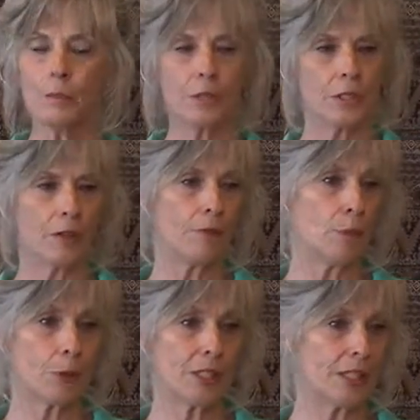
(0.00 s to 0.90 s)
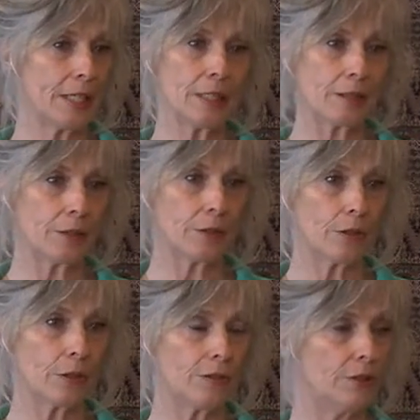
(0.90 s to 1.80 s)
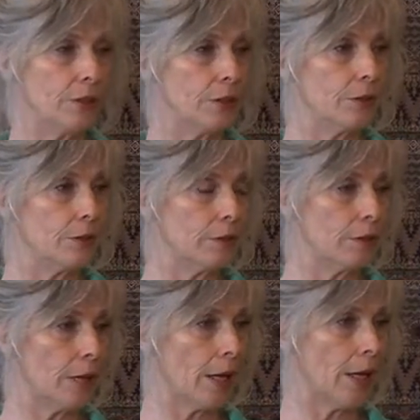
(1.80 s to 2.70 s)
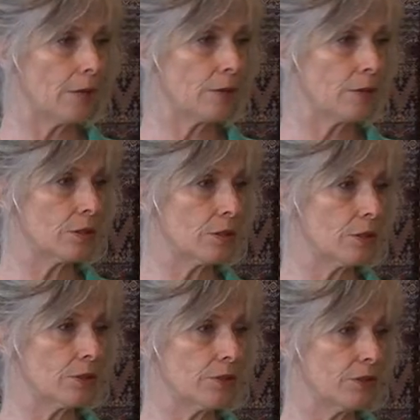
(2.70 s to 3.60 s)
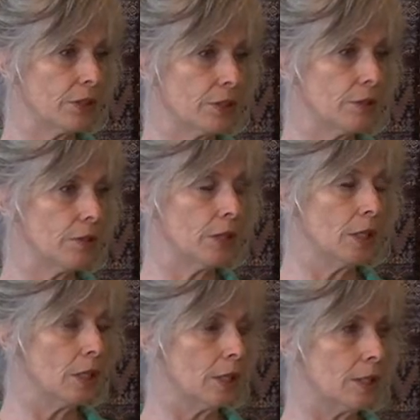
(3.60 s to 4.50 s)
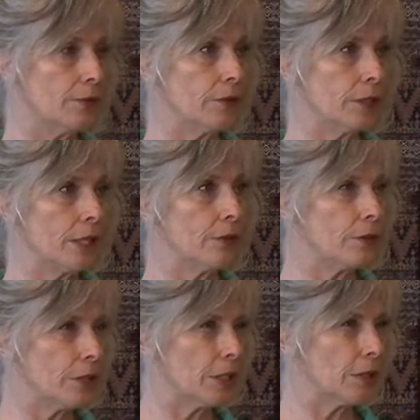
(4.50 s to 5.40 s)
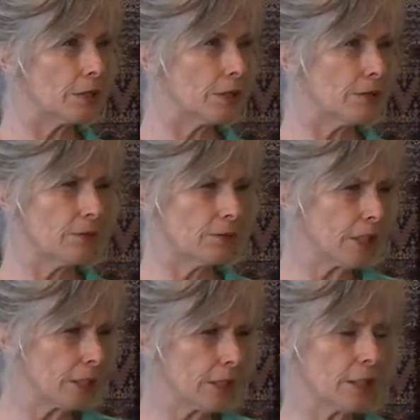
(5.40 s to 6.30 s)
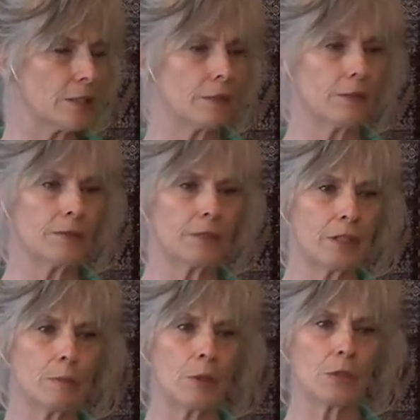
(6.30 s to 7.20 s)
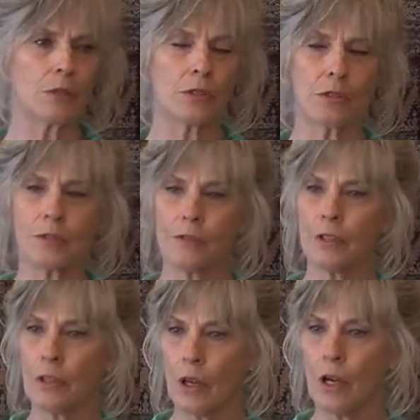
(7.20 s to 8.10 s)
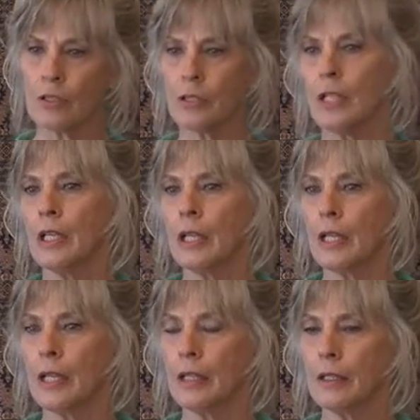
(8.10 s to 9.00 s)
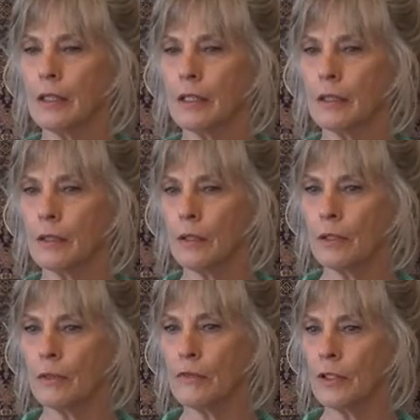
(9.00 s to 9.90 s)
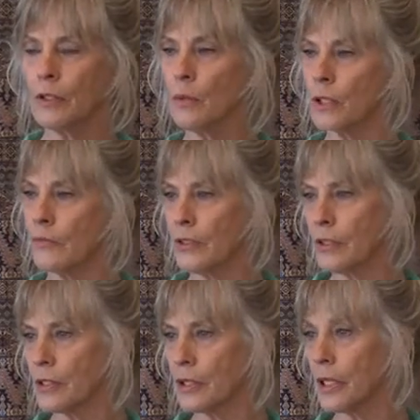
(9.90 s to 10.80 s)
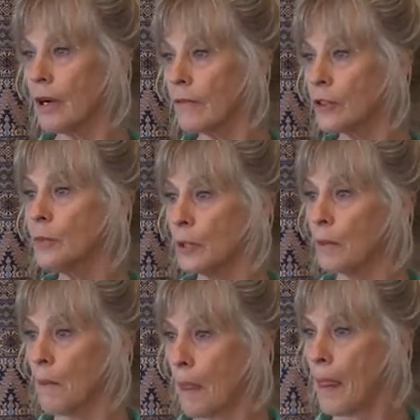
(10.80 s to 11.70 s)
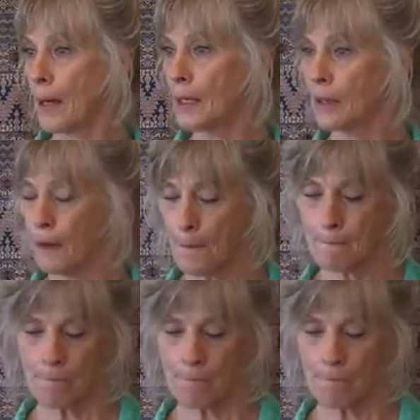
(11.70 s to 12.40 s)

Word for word: stuff will present. You'll start to feel anxious, or you'll feel different energies or different feelings or different emotions or different thoughts, and you can feel where it feels uncomfortable, you know?